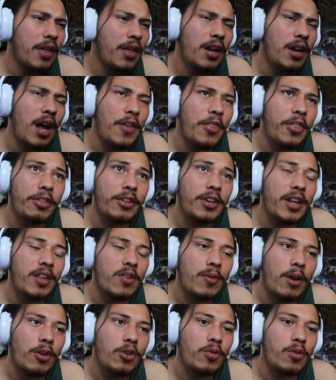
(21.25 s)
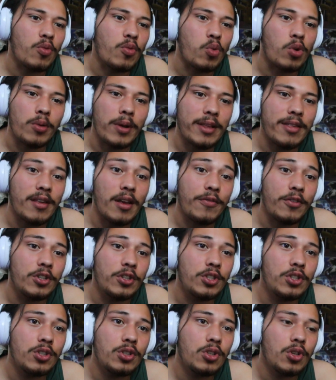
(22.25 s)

then I think the next one I'll do is Worldwide Cypher